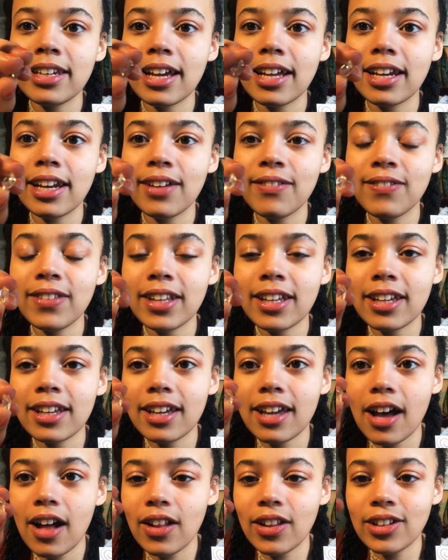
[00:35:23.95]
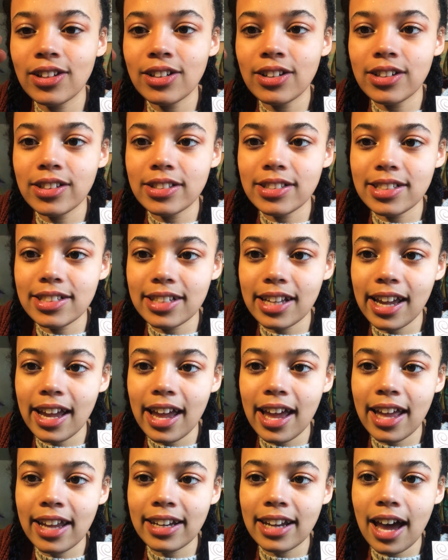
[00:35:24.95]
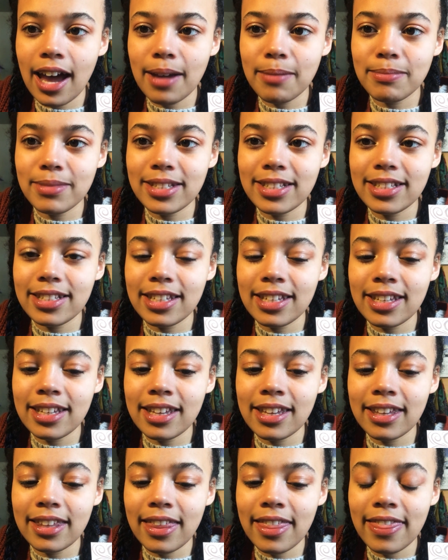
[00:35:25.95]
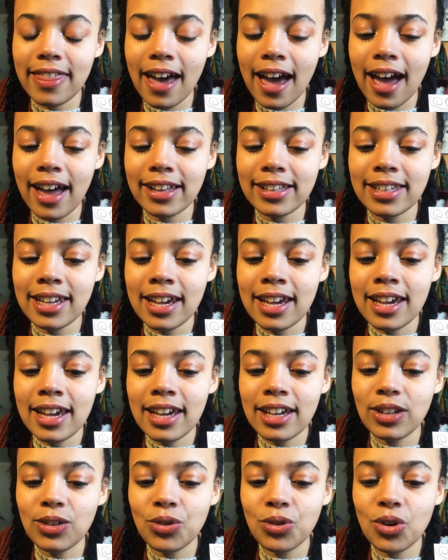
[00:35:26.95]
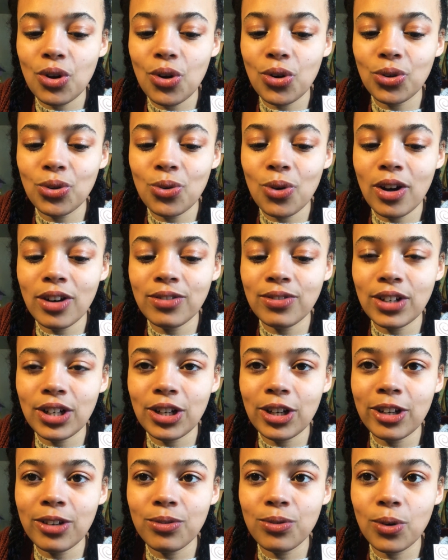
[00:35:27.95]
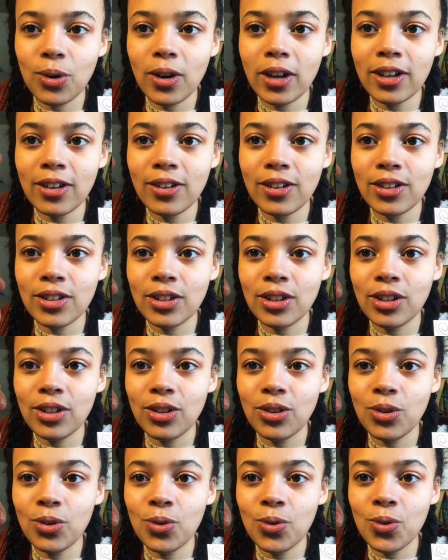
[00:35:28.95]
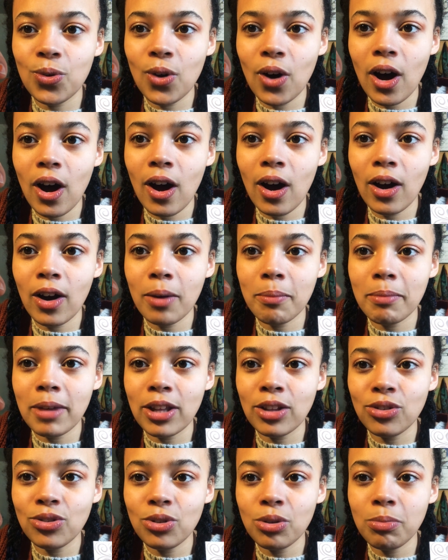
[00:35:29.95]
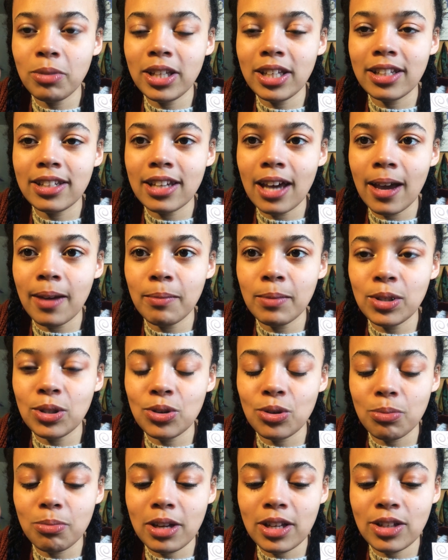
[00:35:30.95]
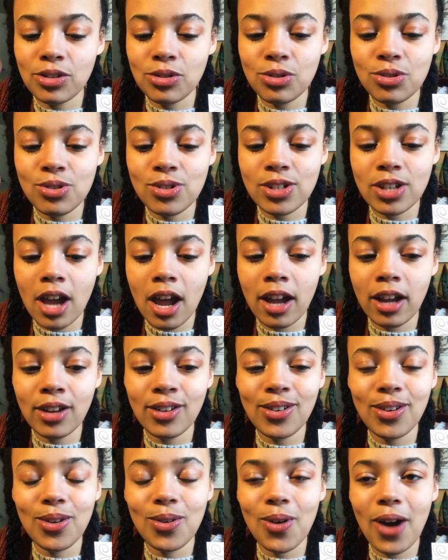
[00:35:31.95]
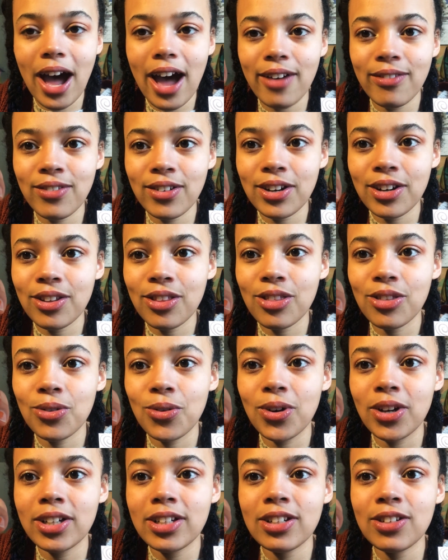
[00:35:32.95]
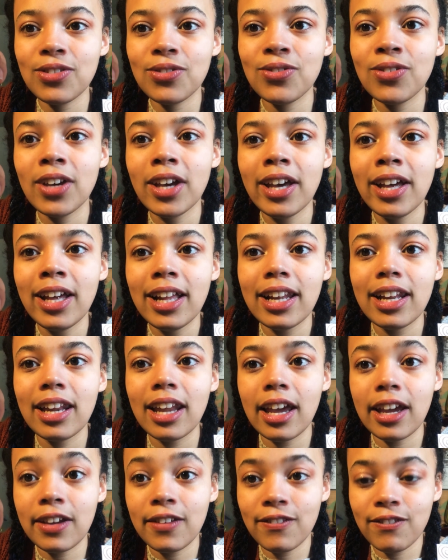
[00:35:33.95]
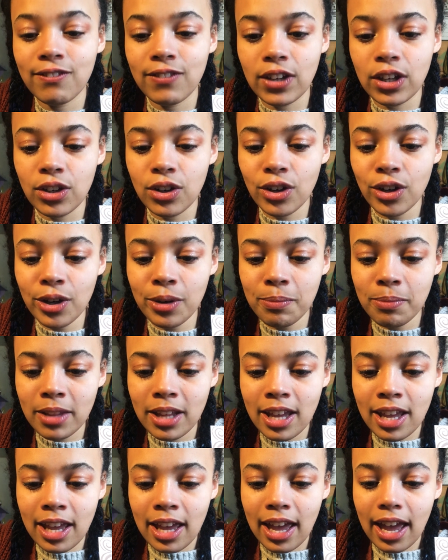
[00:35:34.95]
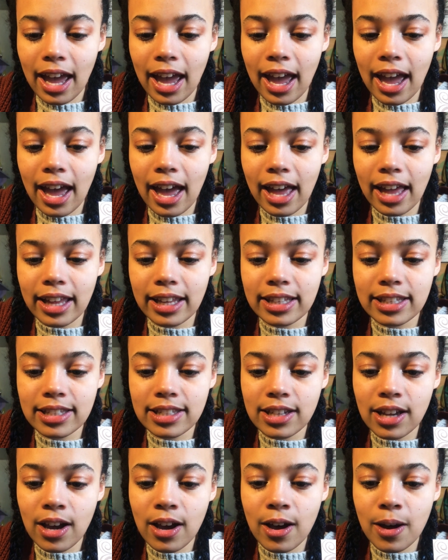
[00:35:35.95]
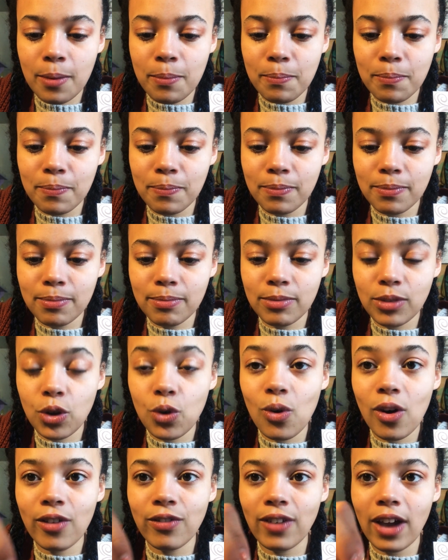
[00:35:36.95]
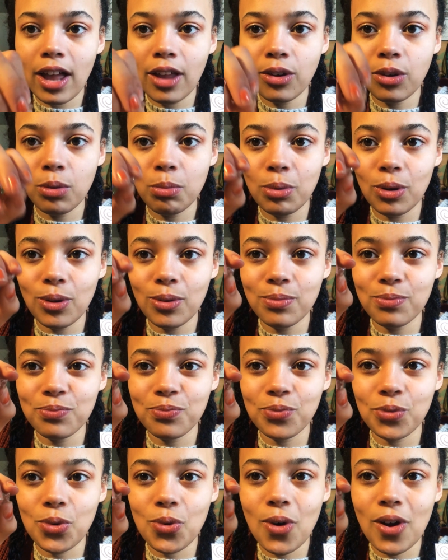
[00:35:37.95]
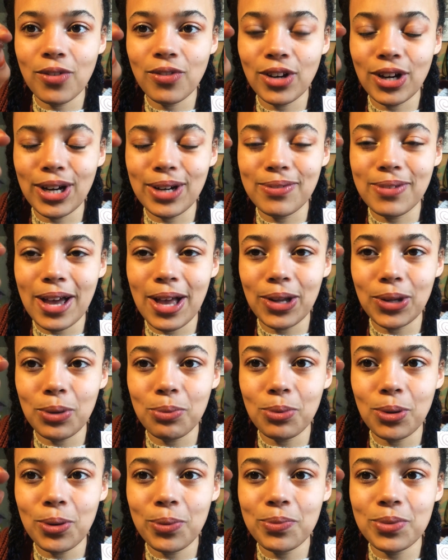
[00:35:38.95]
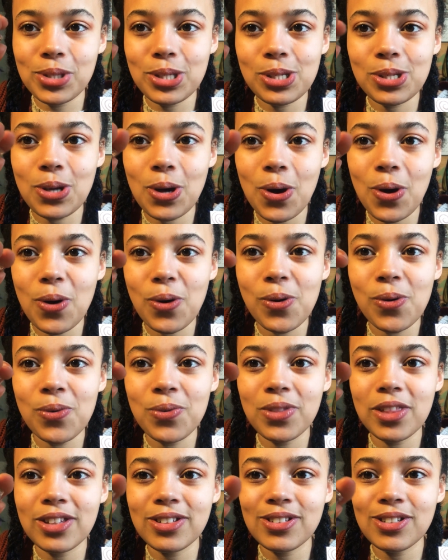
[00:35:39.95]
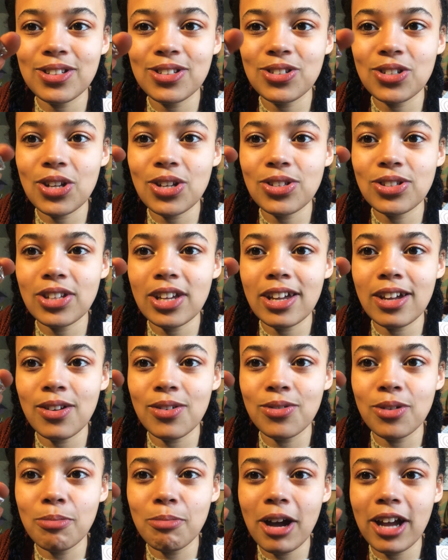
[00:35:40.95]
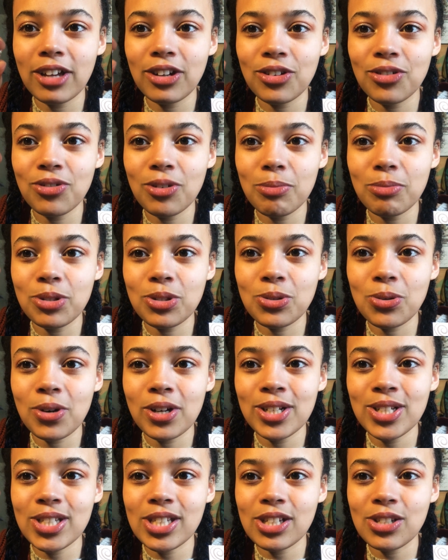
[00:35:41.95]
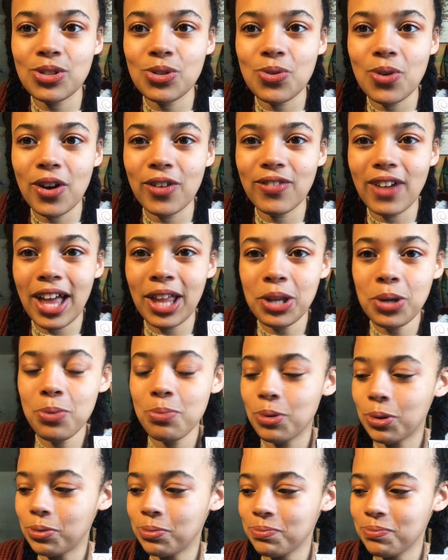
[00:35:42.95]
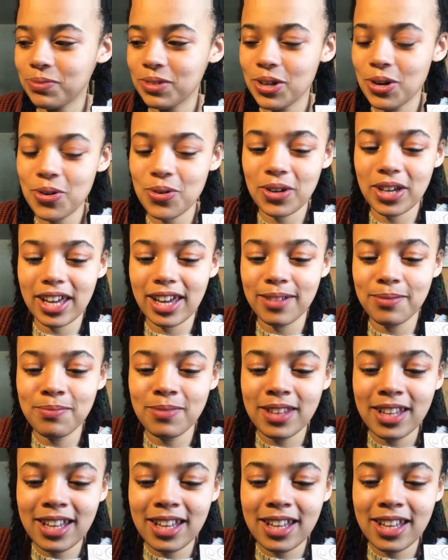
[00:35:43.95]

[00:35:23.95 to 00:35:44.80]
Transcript: I love the colors, and I'm seeing that, you are very royal. You are meant to be a diamond. You're meant to shine. You have an authoritative, like, figure, and you are valuable. You are very valuable. So this is just a reminder from Source that you are valuable. Okay.